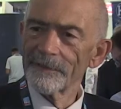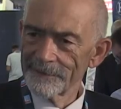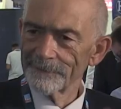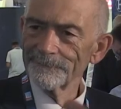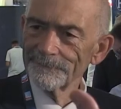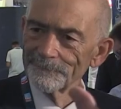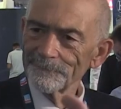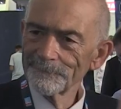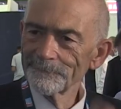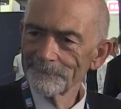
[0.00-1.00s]
carbon
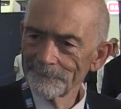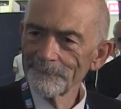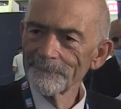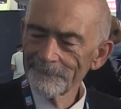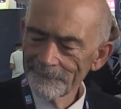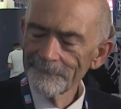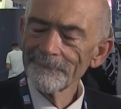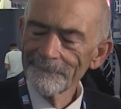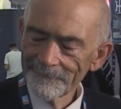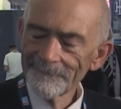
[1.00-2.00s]
emissions.
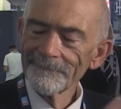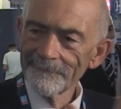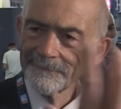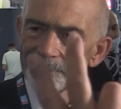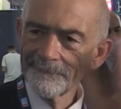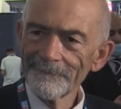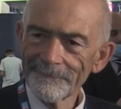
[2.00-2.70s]
Uh, for